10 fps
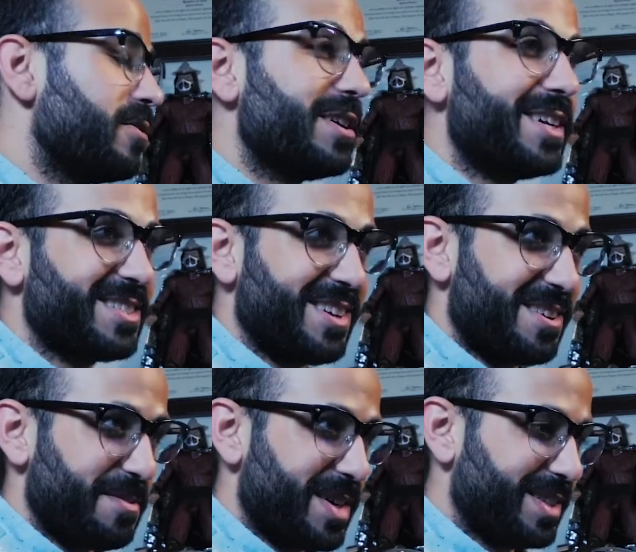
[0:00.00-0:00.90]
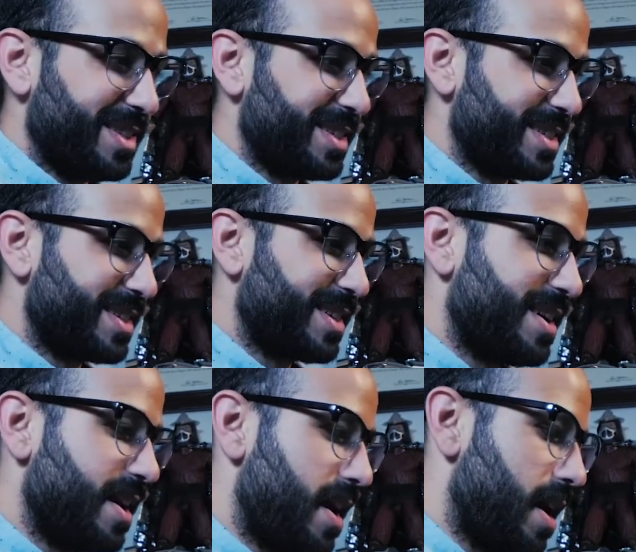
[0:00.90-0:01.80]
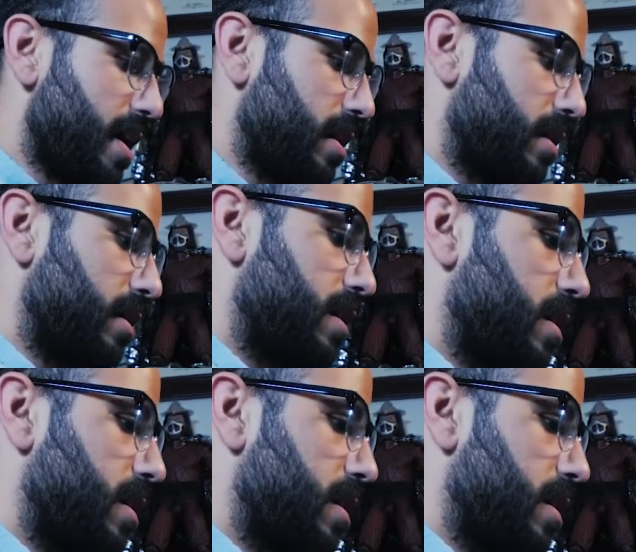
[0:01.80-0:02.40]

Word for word: Very excited about this. And